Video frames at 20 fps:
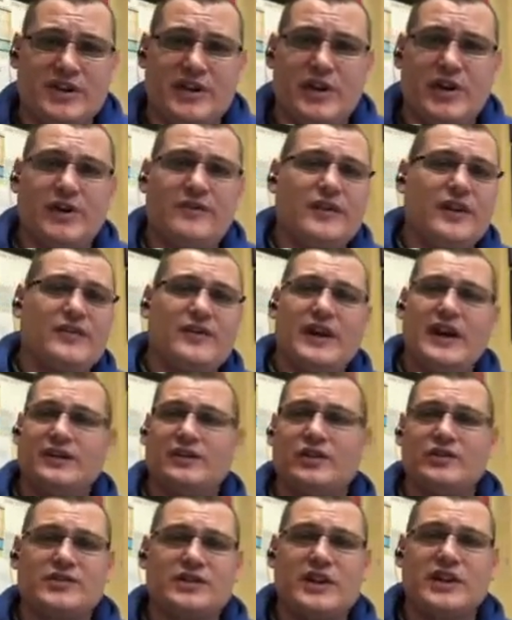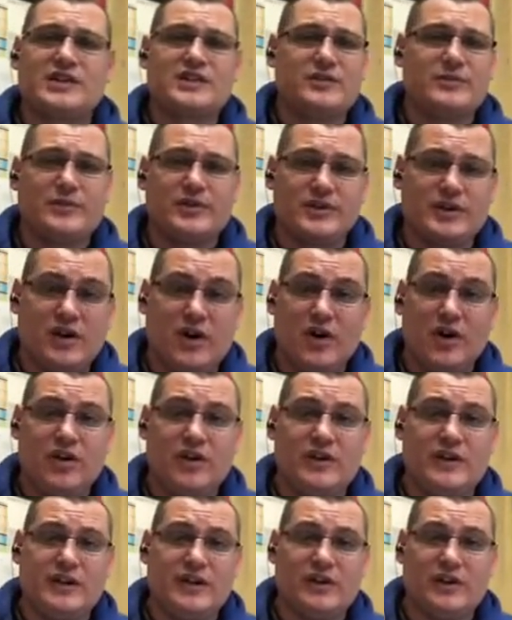Have you ever had those customers
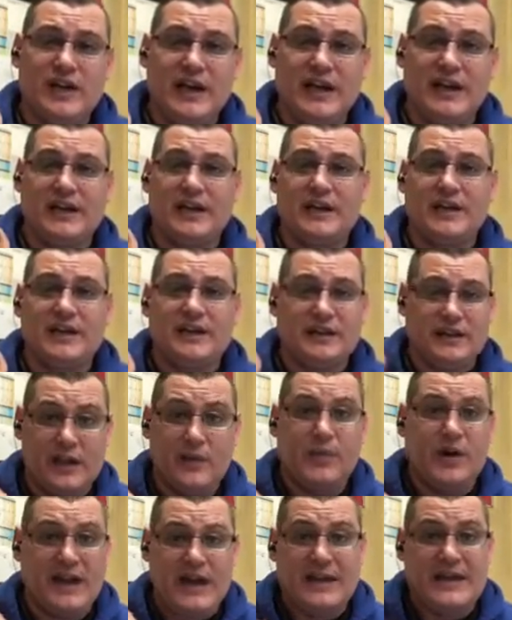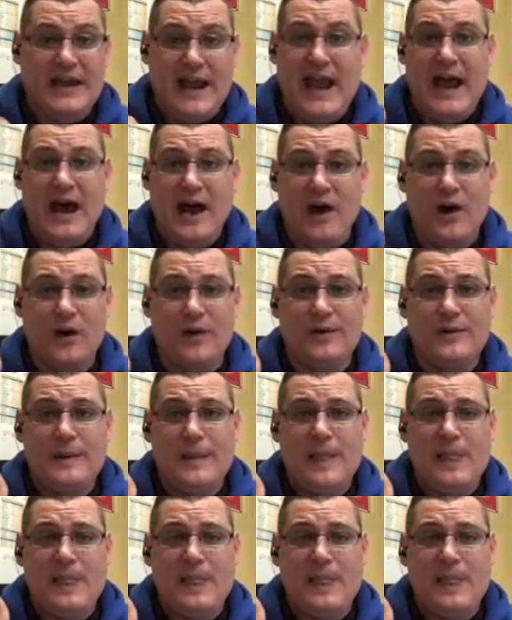call and they're like, they want it now,